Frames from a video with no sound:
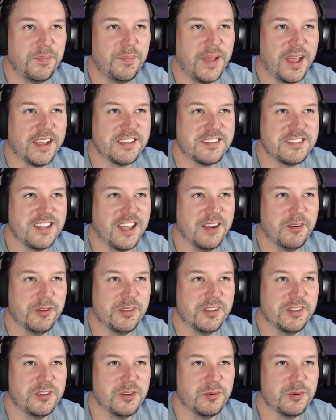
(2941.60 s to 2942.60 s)
Back is dying
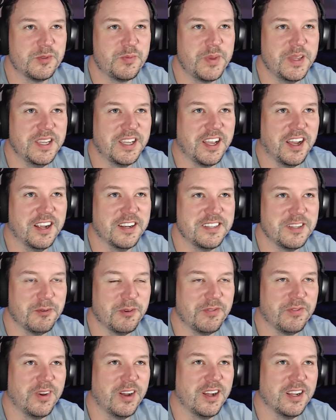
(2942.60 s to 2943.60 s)
when the dude was peak content
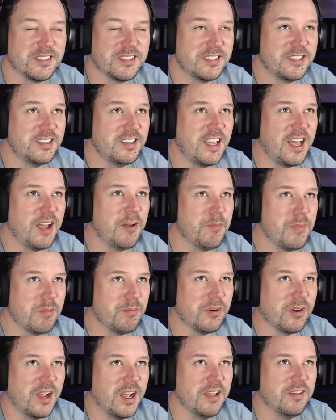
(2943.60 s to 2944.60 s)
with Fox. Yeah, I
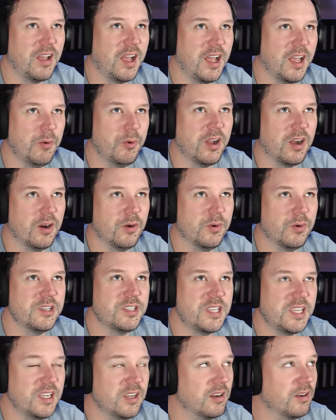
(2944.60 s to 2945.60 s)
remember I would
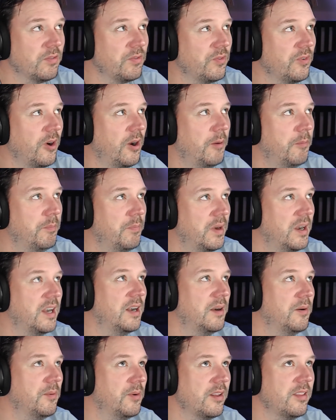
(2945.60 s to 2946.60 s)
always hear from
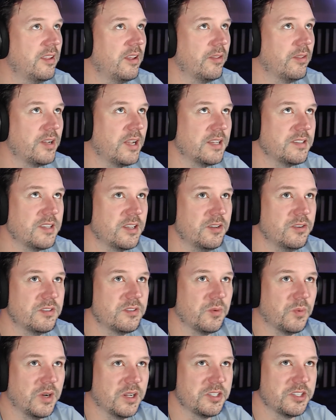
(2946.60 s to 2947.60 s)
one of the other guys that used
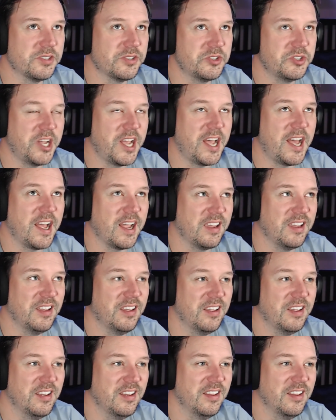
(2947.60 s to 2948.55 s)
to watch as Jack.